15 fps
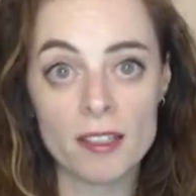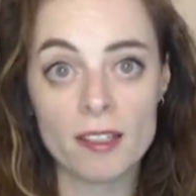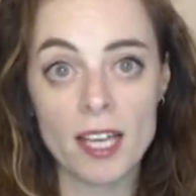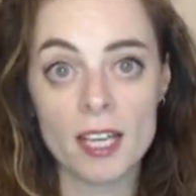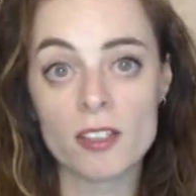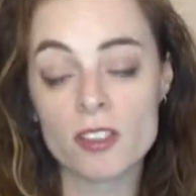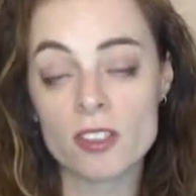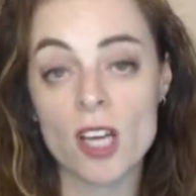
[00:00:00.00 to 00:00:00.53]

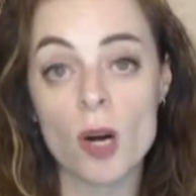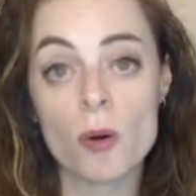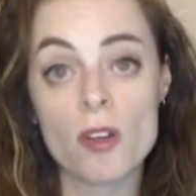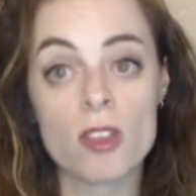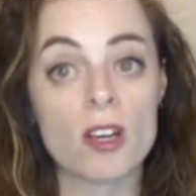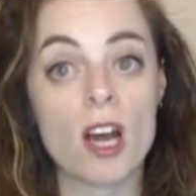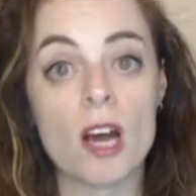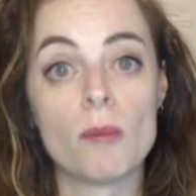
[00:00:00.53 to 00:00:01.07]
let us know
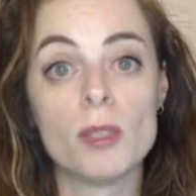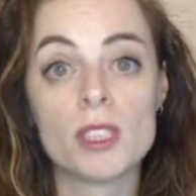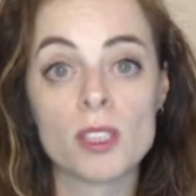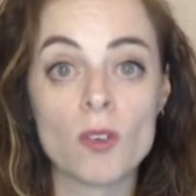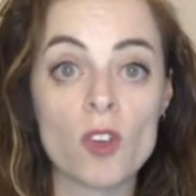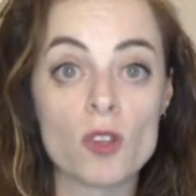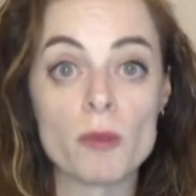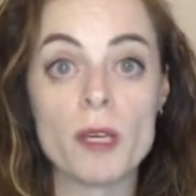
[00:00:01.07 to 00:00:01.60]
in the comments
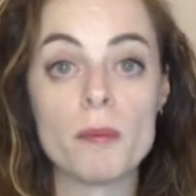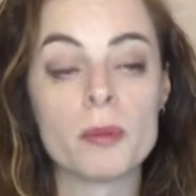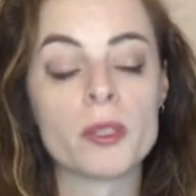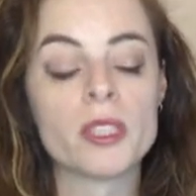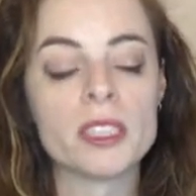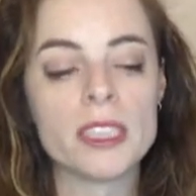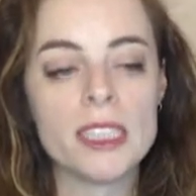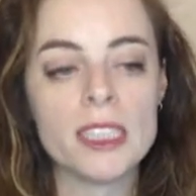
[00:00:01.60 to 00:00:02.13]
so other people
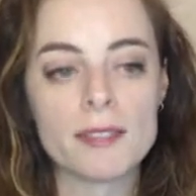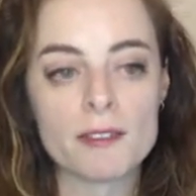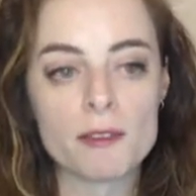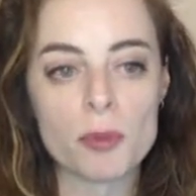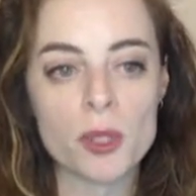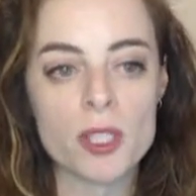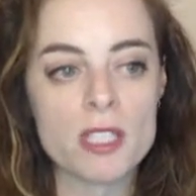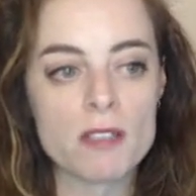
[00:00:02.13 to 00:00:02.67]
can see
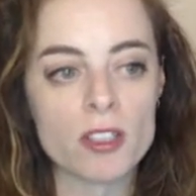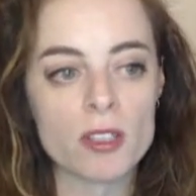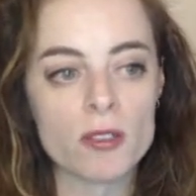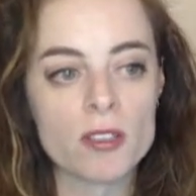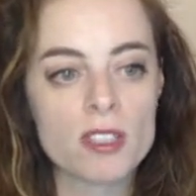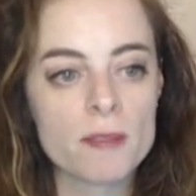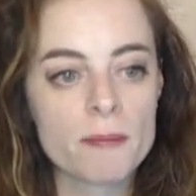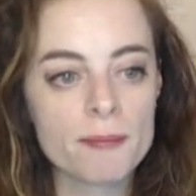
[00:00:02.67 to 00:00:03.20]
different points of
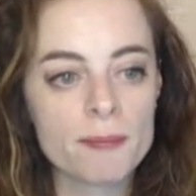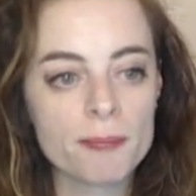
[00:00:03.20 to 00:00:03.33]
views.